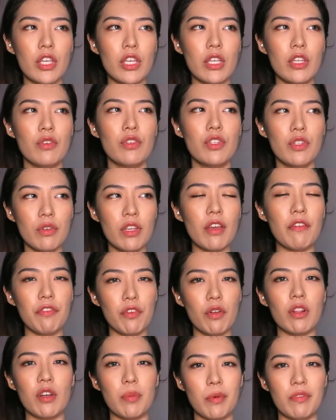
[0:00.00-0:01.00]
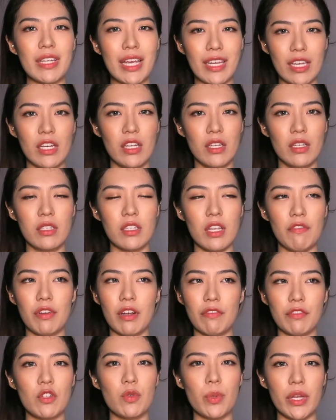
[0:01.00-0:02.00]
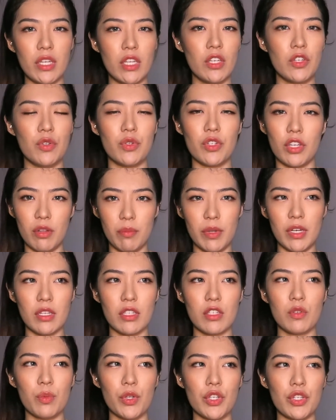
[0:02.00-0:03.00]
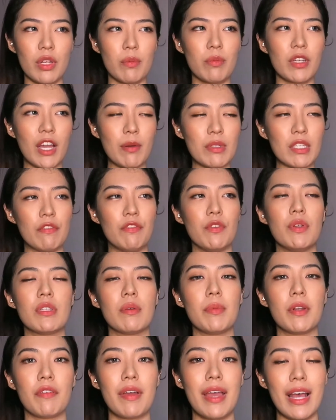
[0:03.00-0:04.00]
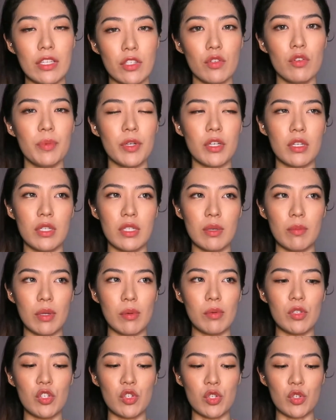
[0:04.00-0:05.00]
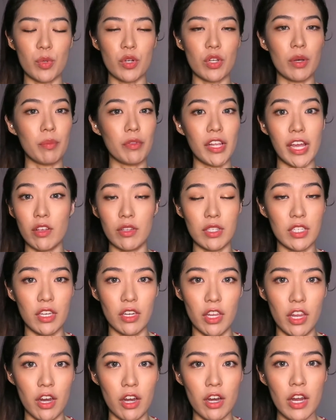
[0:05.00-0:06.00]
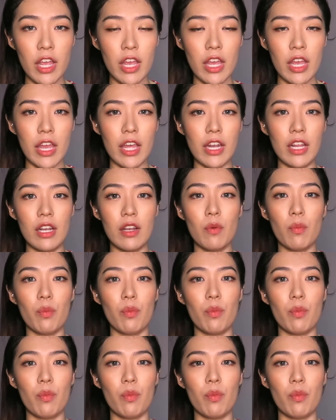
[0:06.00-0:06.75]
you still can feel a little bit of tackiness even after 20 to 30 minutes, which sometimes I feel it's a bit of a hassle because sometimes you just want to apply your skincare and then